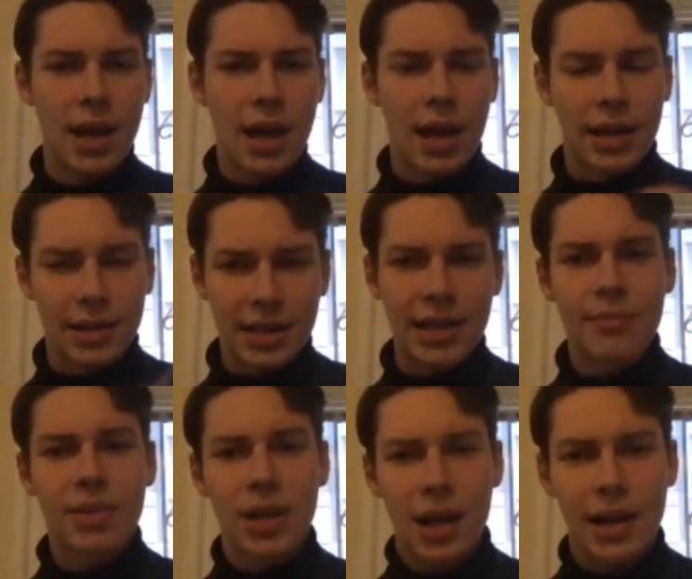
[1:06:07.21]
And it
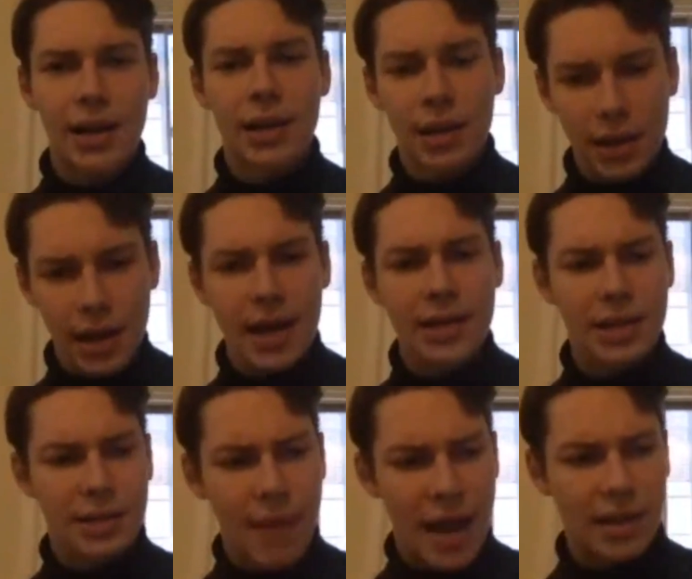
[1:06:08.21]
seems like, yes,
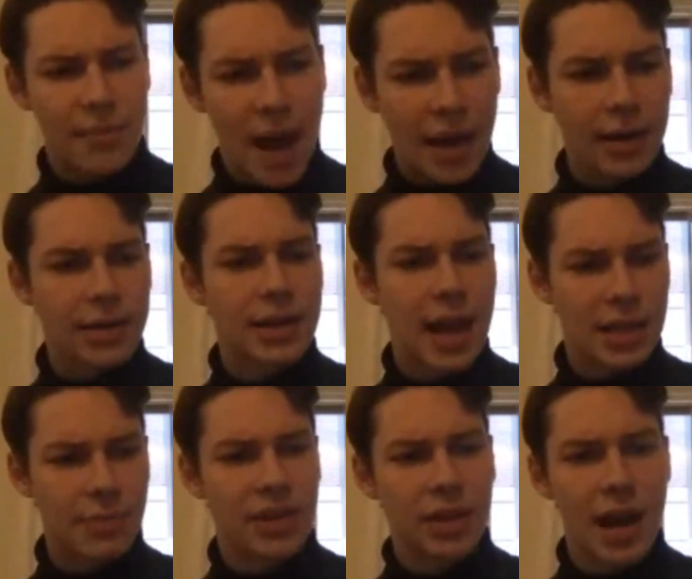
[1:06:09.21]
mathematics has
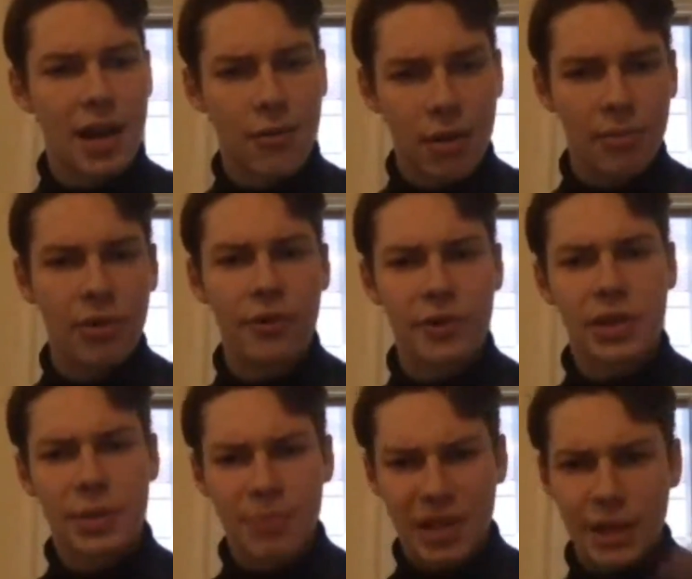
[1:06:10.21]
been kind of removed
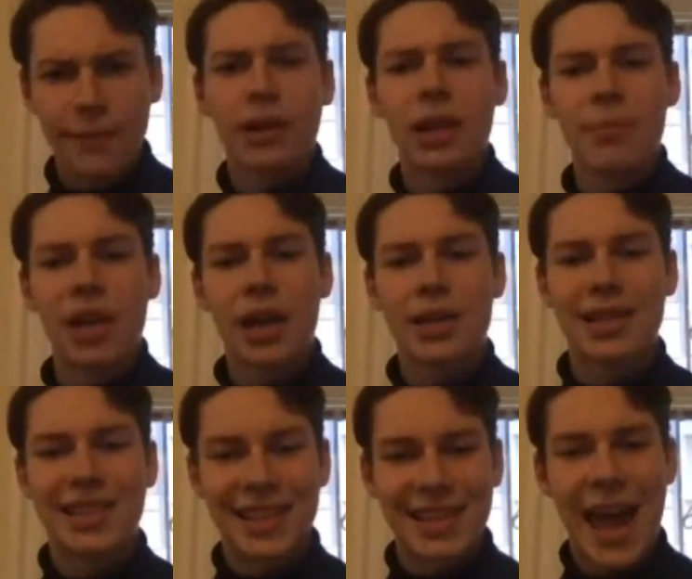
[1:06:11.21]
specifically because it
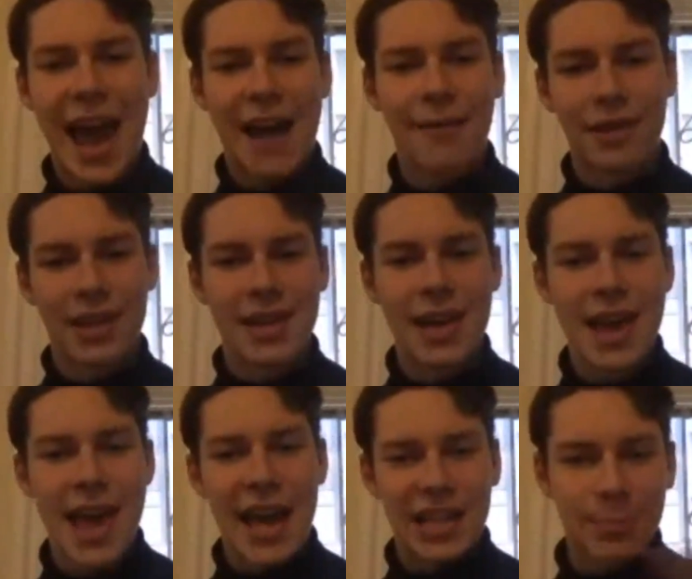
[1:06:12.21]
didn't have the
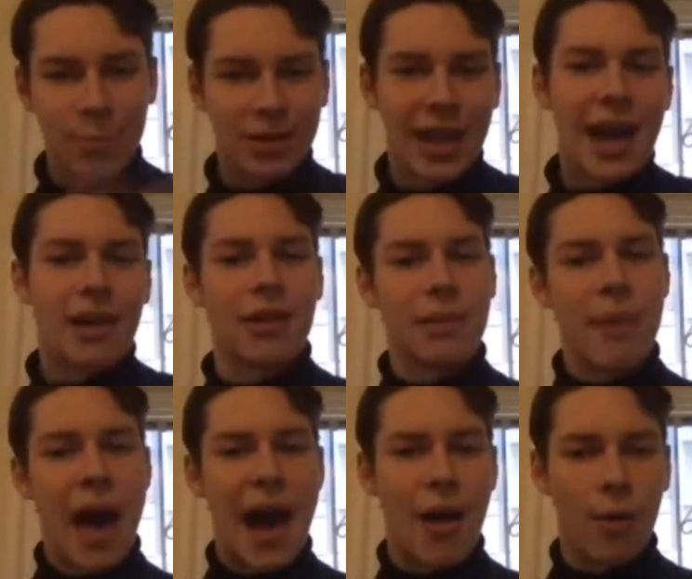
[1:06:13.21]
explanatory
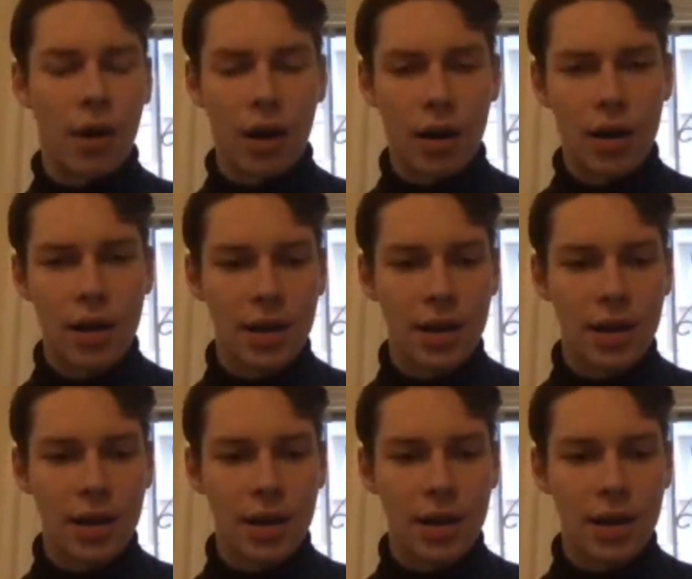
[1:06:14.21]
power.